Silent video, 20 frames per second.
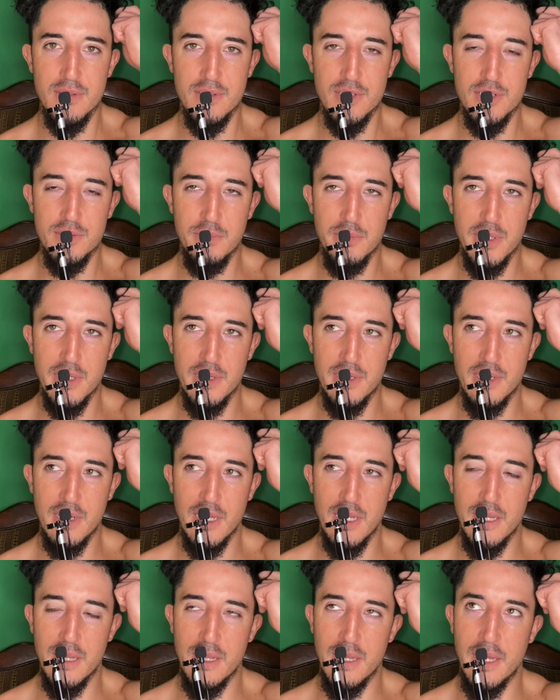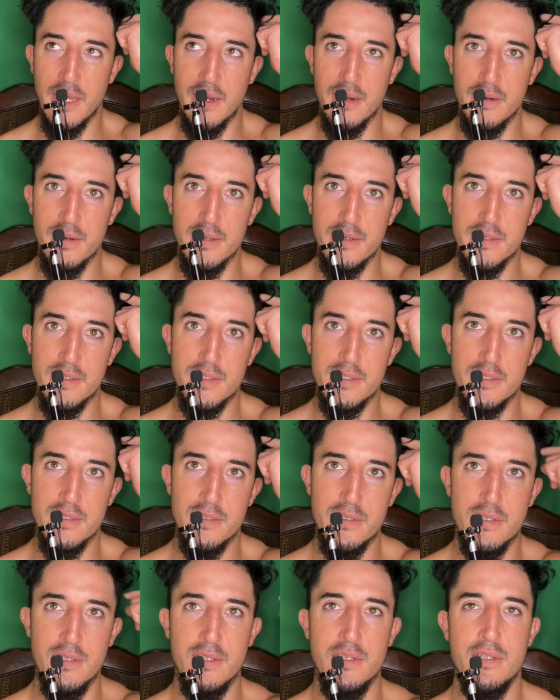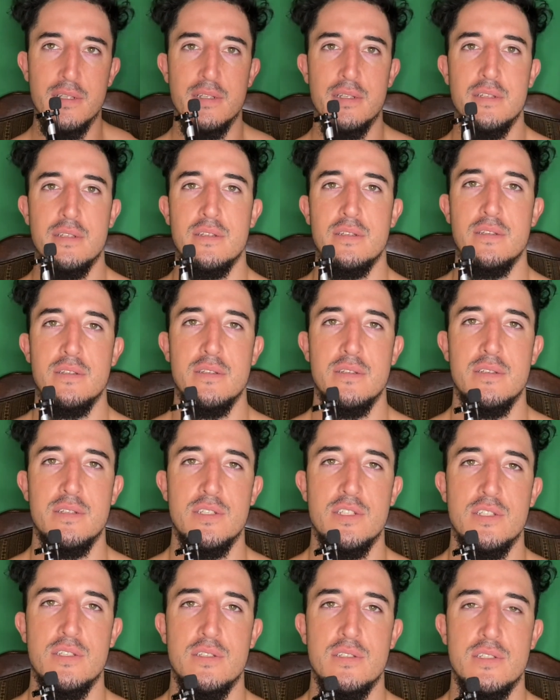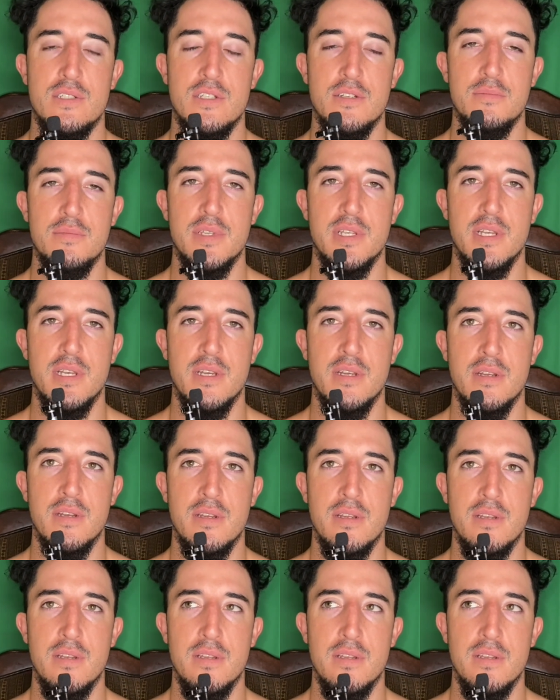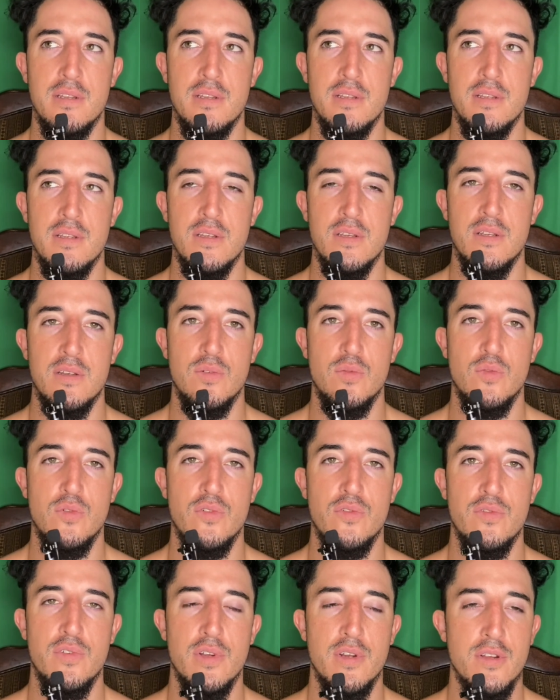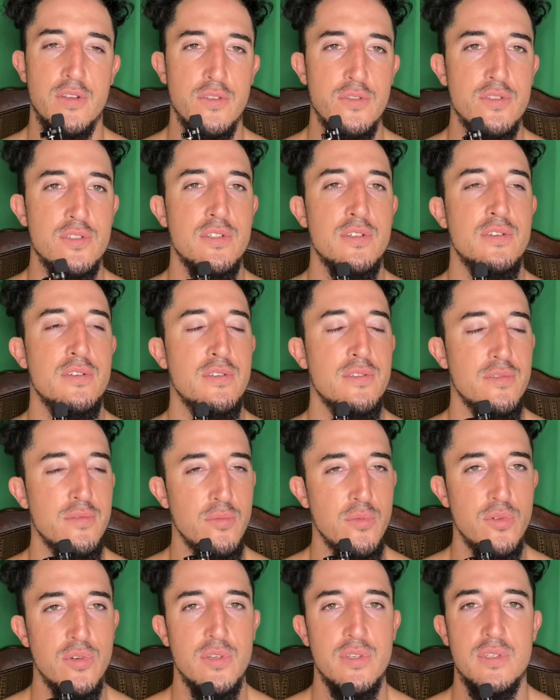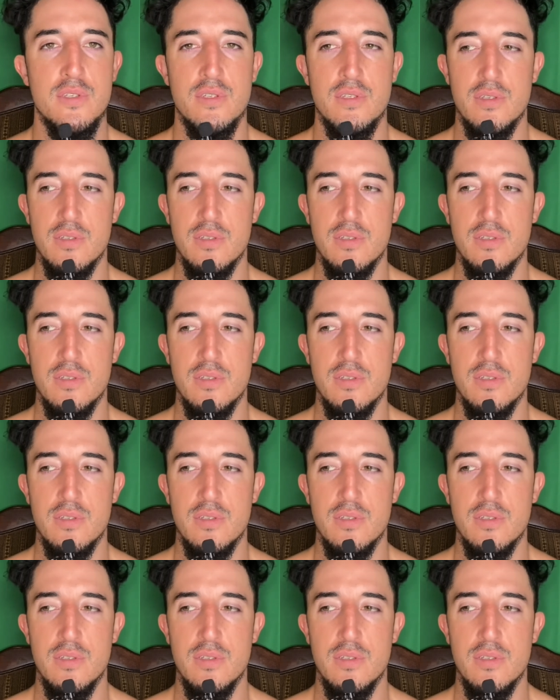just being hilarious. Jim Carrey, Will Ferrell, those are the boys.